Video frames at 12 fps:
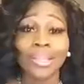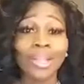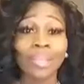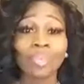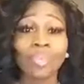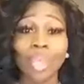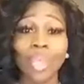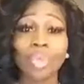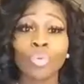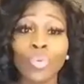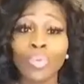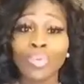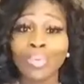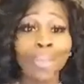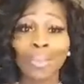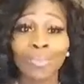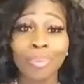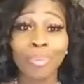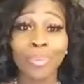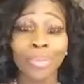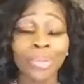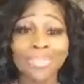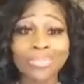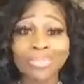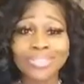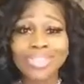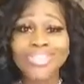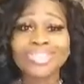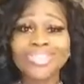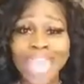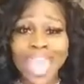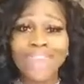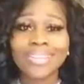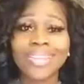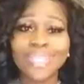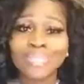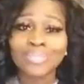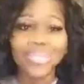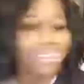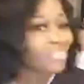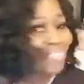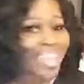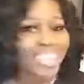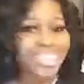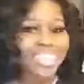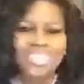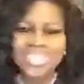recruit young people because they're just that gifted, right? They're